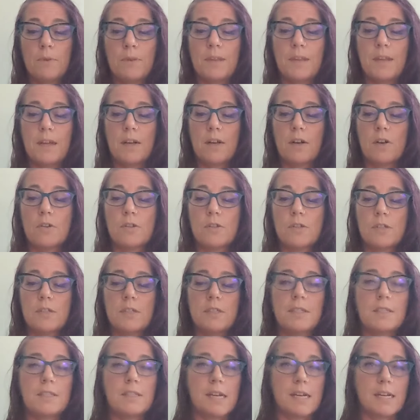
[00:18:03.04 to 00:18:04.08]
with the accursed
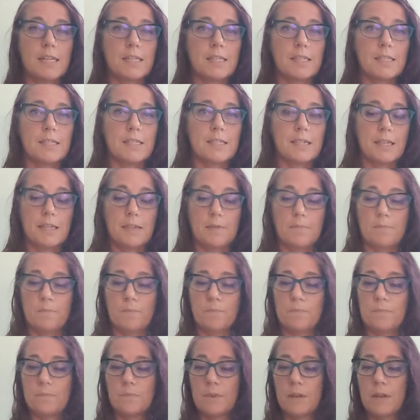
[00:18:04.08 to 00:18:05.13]
second sight.
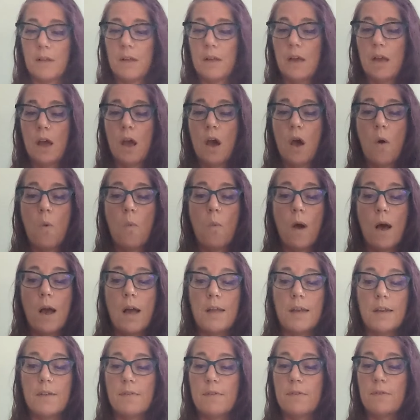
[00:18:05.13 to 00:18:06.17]

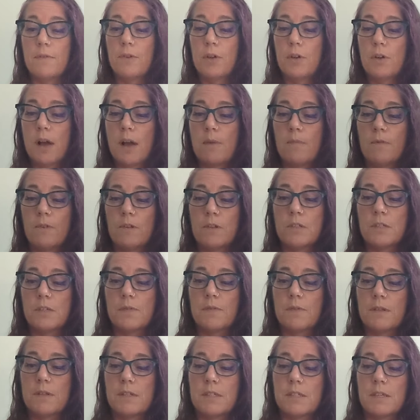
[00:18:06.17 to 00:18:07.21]
One of the few comforts
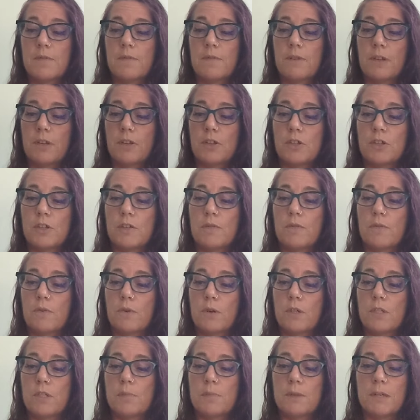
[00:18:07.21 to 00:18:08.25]
of this affliction
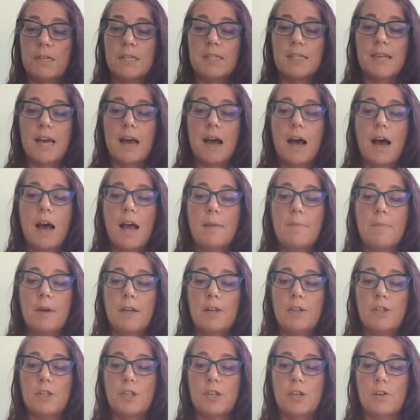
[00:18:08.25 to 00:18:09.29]
affords me is that I
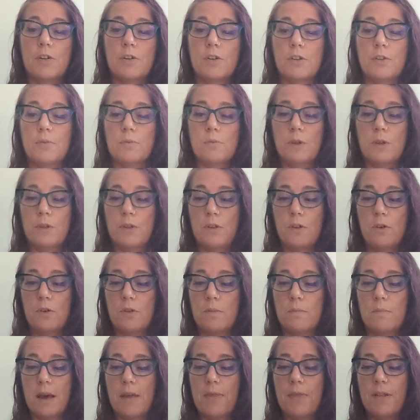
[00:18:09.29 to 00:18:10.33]
might share with you
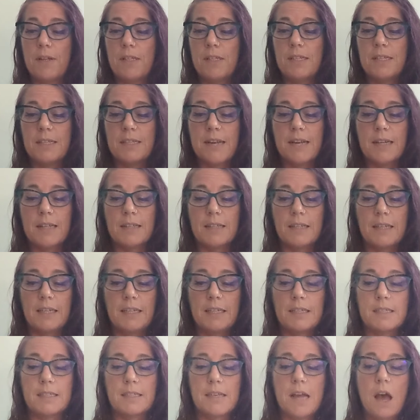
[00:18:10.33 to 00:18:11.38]
the methods and
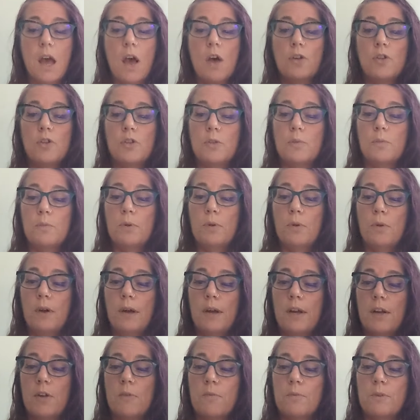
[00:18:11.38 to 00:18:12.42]
techniques to
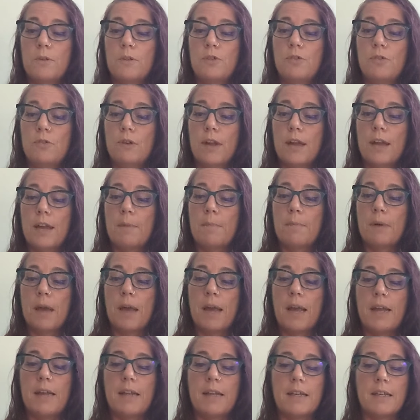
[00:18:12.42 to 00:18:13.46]
employ in our mutual
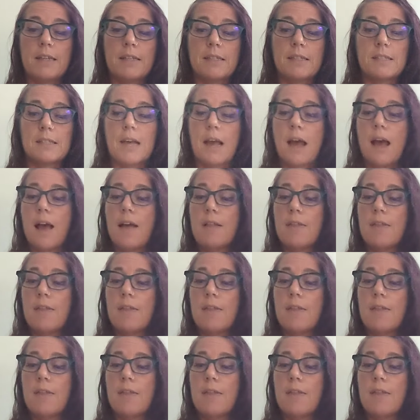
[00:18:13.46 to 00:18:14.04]
campaign against